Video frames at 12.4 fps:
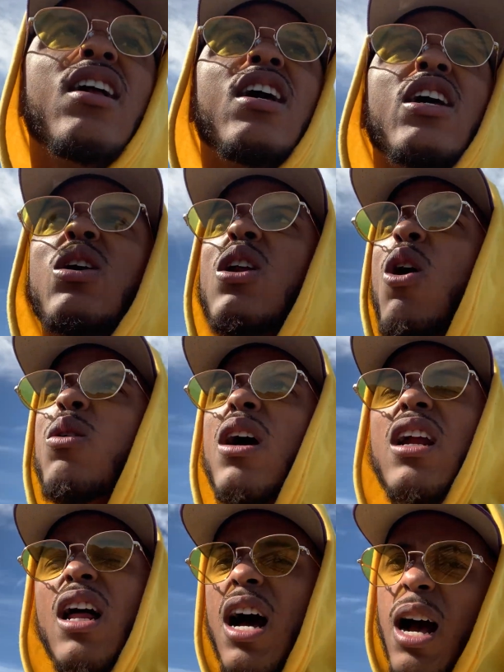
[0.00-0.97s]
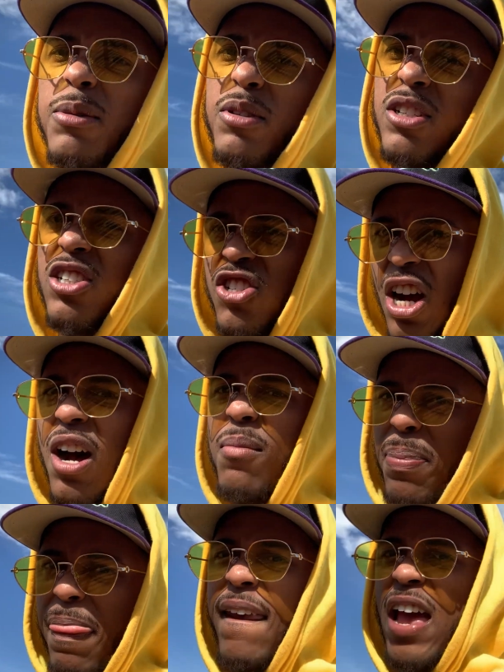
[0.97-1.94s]
you know, the clubs, jump.
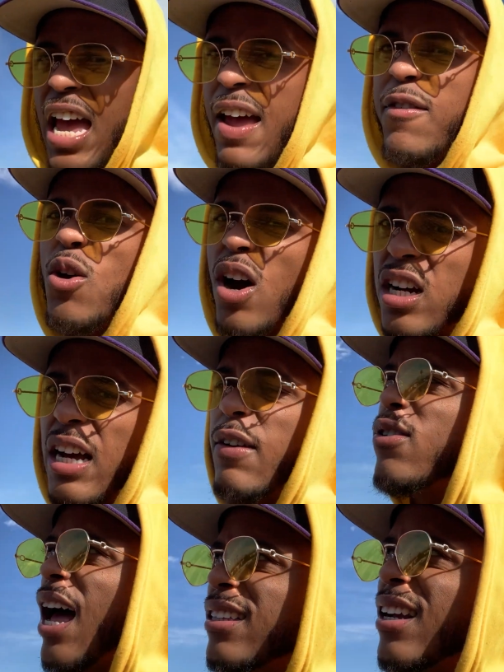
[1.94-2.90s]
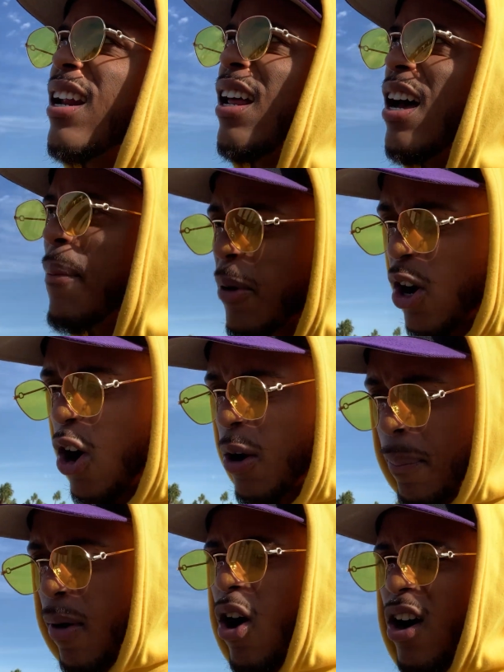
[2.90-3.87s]
If you like the club or go to
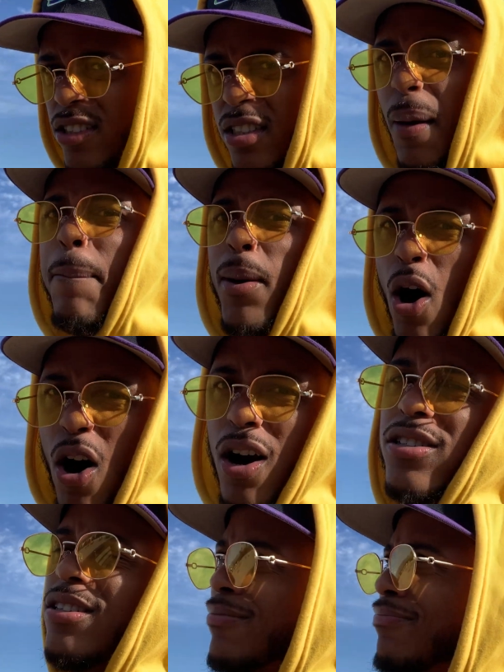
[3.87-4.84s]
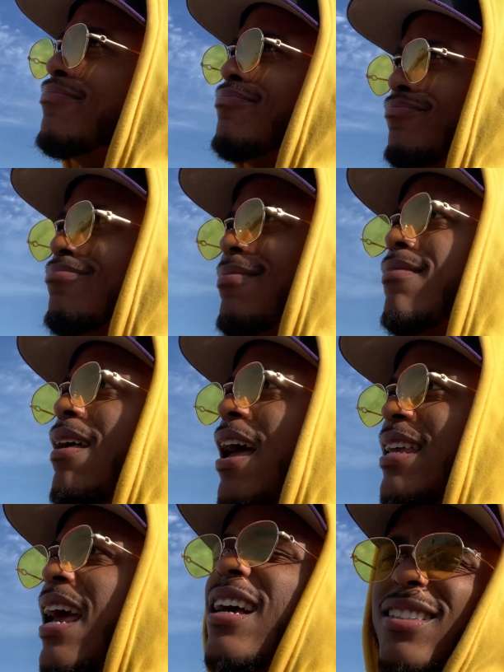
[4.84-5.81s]
the bars,
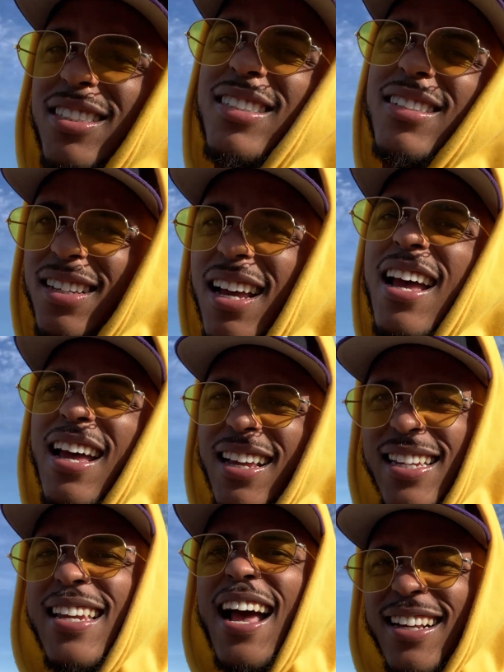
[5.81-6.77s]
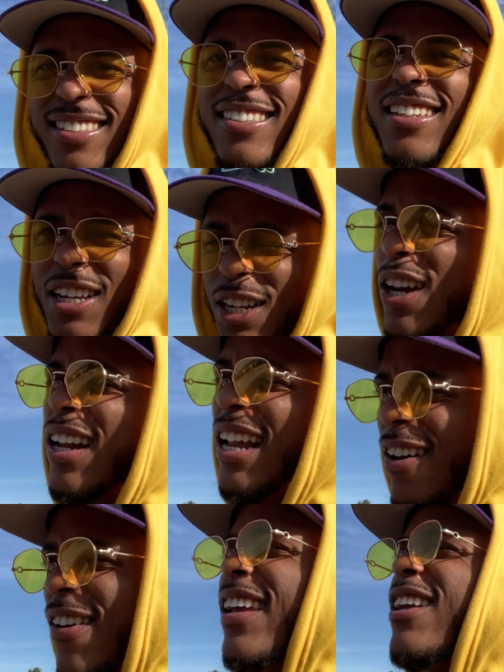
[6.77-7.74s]
yes, you'll
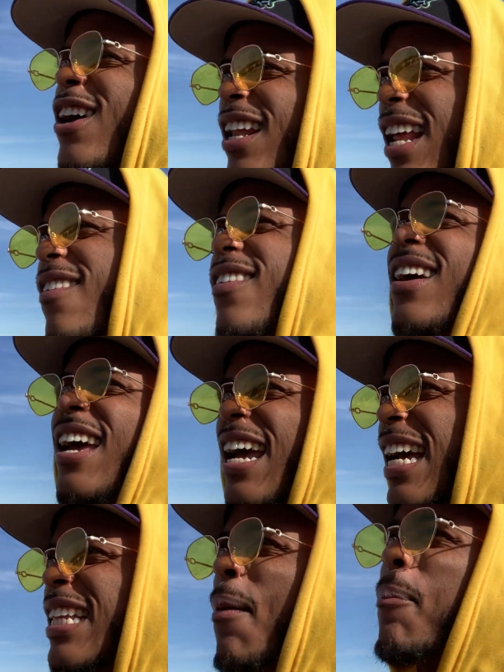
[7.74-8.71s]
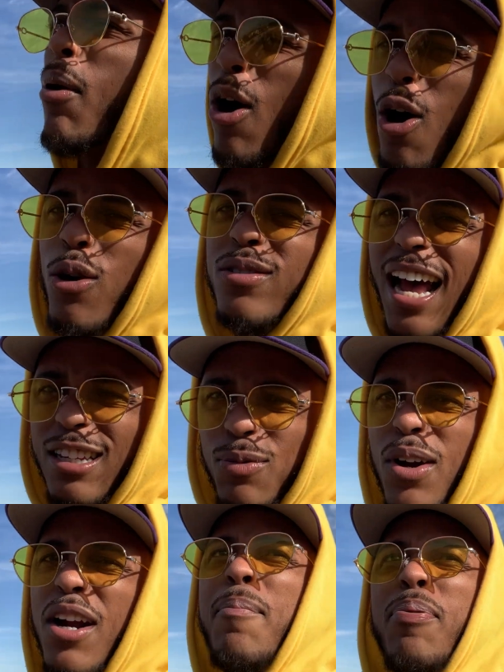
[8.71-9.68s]
love it. The pros, that's
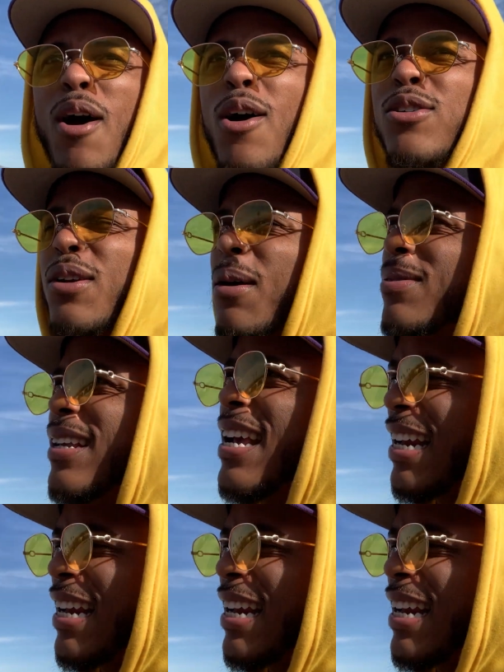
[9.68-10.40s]
one of the pros. You know what I'm saying?